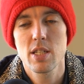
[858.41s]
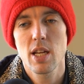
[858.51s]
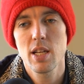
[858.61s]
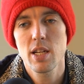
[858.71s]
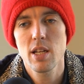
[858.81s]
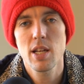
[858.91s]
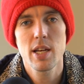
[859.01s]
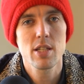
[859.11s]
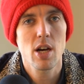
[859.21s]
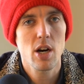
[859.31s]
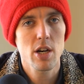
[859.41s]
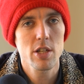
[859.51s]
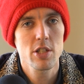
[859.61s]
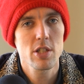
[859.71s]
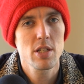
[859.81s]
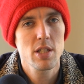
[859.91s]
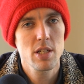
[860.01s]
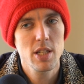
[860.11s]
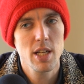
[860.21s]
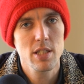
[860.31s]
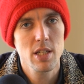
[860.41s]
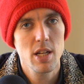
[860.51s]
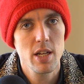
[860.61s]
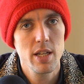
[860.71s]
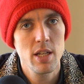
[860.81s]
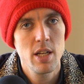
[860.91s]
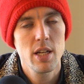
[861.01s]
a little less harsh than Delta-9.